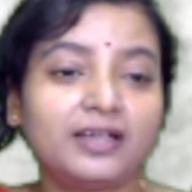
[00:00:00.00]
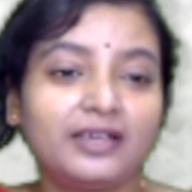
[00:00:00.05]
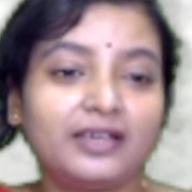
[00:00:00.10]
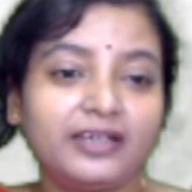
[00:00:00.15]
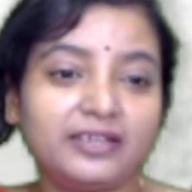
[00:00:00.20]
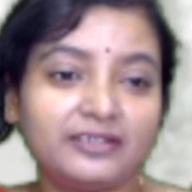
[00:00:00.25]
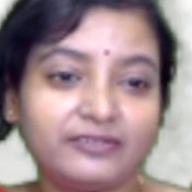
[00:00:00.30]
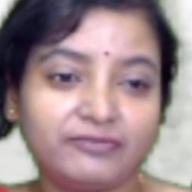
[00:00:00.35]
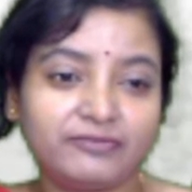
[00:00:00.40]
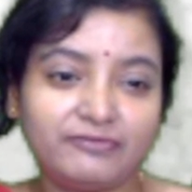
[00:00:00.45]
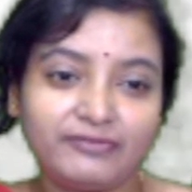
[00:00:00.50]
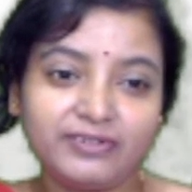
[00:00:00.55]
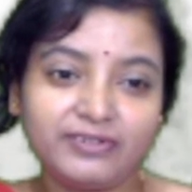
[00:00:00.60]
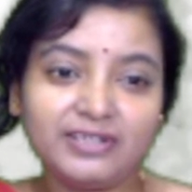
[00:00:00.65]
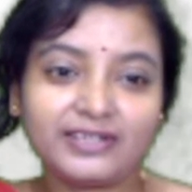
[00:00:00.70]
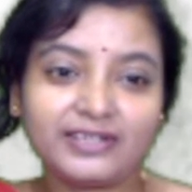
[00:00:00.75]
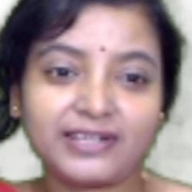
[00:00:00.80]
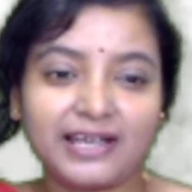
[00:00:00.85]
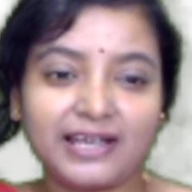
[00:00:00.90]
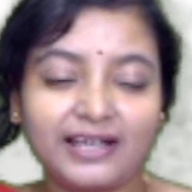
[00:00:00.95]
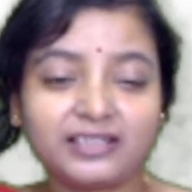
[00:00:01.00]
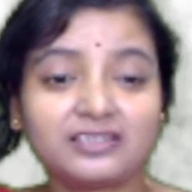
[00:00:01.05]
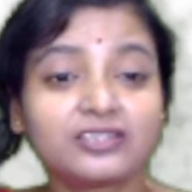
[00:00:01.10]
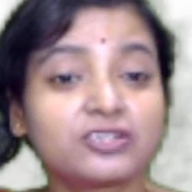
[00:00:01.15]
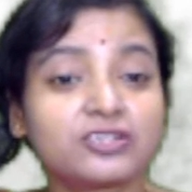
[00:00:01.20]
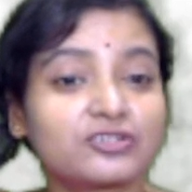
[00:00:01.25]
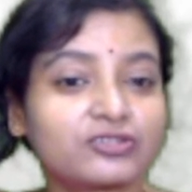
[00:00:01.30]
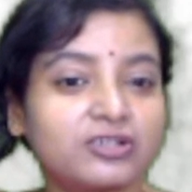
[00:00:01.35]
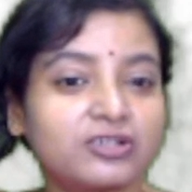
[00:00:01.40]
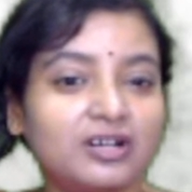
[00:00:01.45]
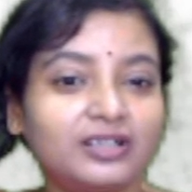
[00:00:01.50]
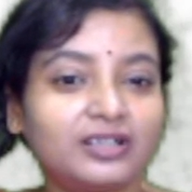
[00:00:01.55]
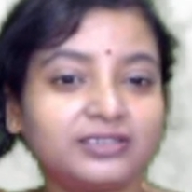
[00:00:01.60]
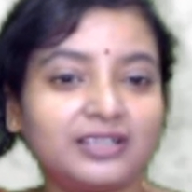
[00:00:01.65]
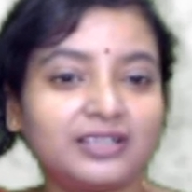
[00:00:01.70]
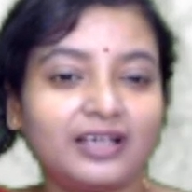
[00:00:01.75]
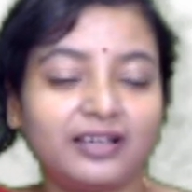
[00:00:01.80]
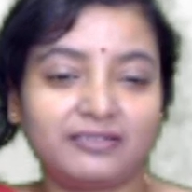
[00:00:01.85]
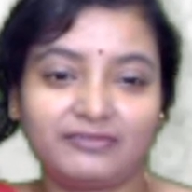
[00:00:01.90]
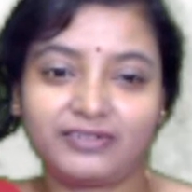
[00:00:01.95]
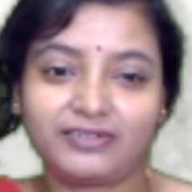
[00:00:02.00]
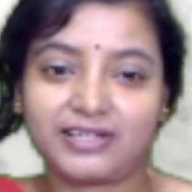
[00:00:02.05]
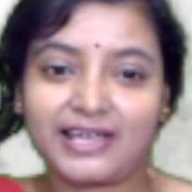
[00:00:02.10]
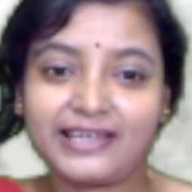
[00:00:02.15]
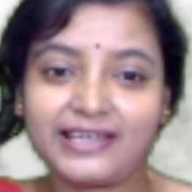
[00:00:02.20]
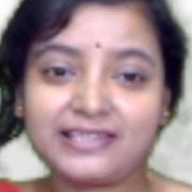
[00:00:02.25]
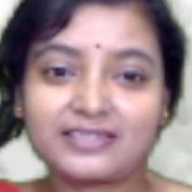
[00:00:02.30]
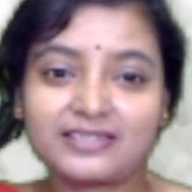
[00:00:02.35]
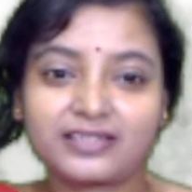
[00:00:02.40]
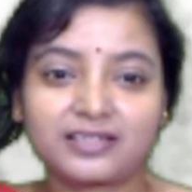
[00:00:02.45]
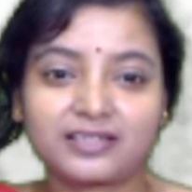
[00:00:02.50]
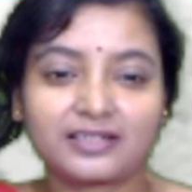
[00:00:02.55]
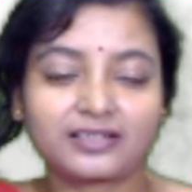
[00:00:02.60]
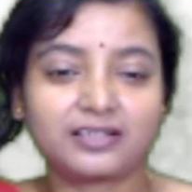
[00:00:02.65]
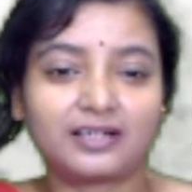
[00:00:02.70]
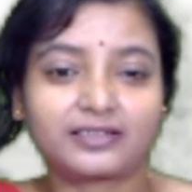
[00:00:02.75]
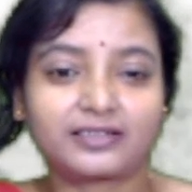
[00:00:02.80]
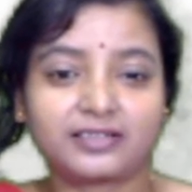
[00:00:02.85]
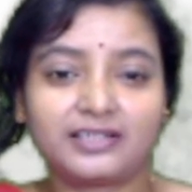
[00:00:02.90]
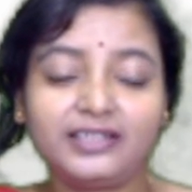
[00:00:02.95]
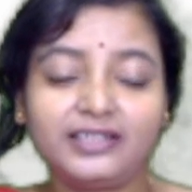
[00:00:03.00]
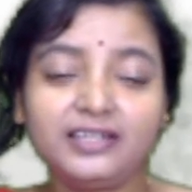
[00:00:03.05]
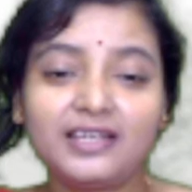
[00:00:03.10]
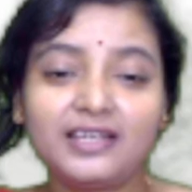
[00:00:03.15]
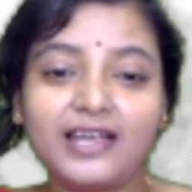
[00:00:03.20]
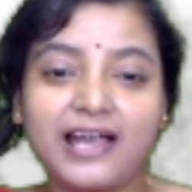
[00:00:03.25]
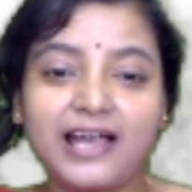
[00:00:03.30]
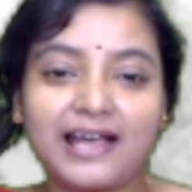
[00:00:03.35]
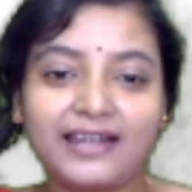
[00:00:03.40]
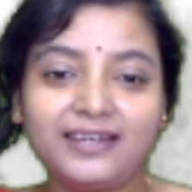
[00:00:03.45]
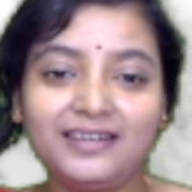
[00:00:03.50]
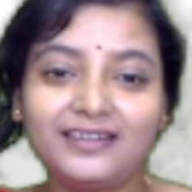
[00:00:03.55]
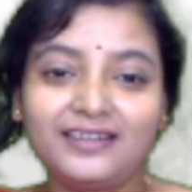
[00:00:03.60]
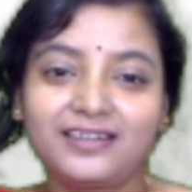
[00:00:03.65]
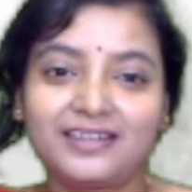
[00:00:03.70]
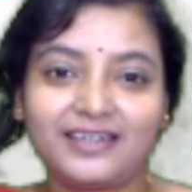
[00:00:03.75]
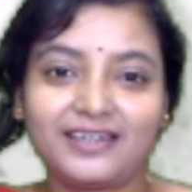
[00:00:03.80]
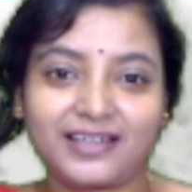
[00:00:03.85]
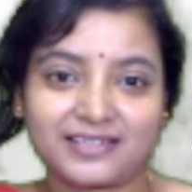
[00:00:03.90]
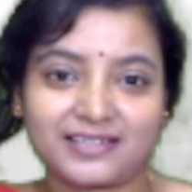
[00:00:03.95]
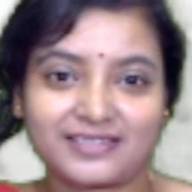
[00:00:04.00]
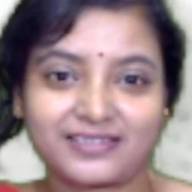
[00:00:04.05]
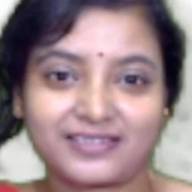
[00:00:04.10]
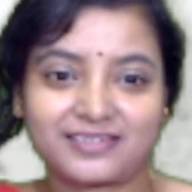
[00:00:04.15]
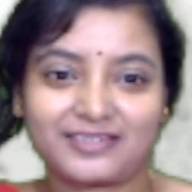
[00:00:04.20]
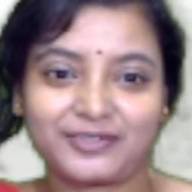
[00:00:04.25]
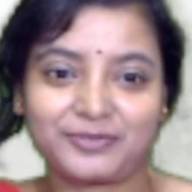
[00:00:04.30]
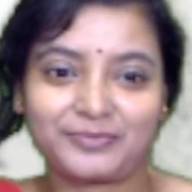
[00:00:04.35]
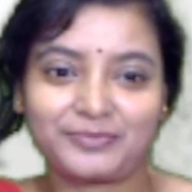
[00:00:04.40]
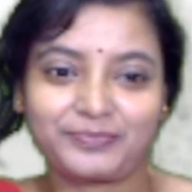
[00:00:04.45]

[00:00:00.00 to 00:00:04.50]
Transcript: envy, wrath, sloth, avarice, gluttony, and lust.